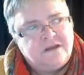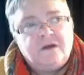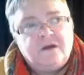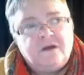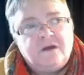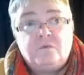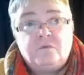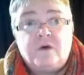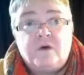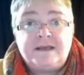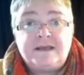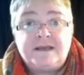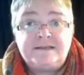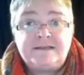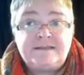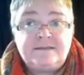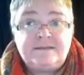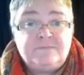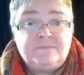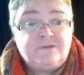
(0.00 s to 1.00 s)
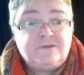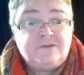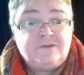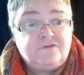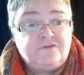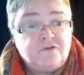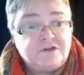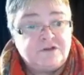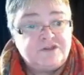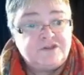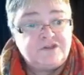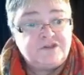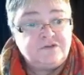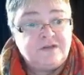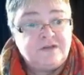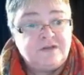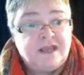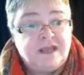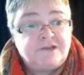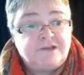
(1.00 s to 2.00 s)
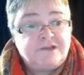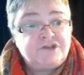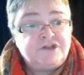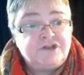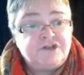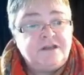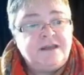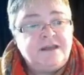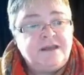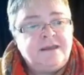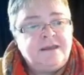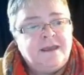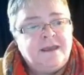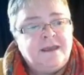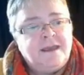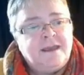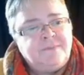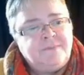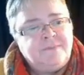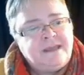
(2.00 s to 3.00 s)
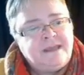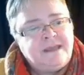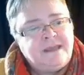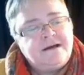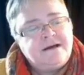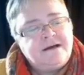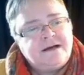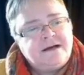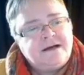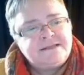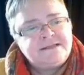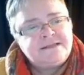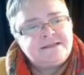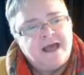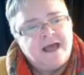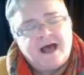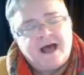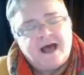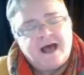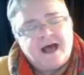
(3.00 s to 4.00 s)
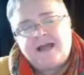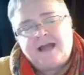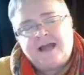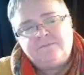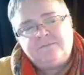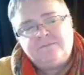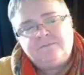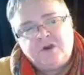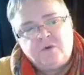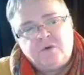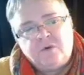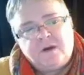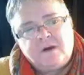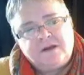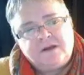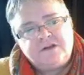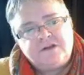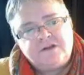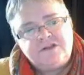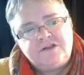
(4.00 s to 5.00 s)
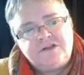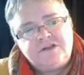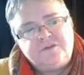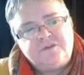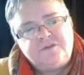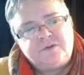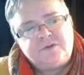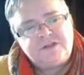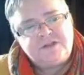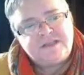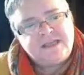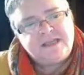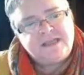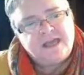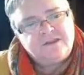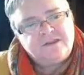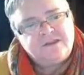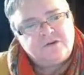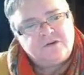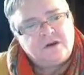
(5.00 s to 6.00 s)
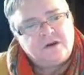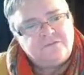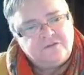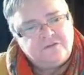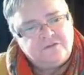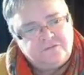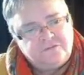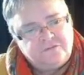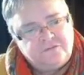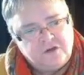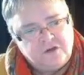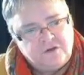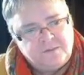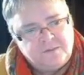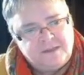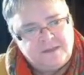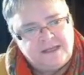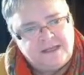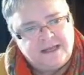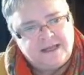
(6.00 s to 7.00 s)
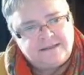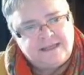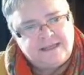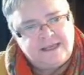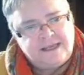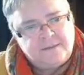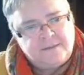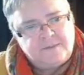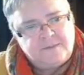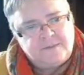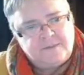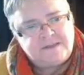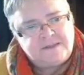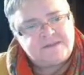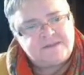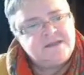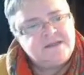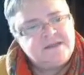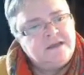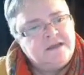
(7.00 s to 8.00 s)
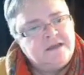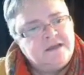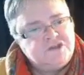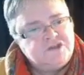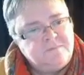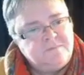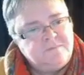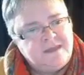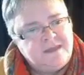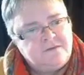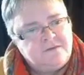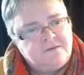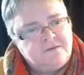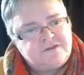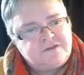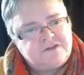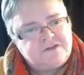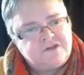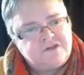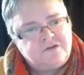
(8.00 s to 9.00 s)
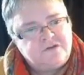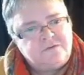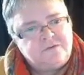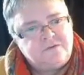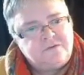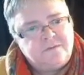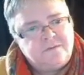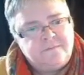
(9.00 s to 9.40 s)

Why is it before it's due nationally? Because I am required to put together a review committee on campus to meet with the students.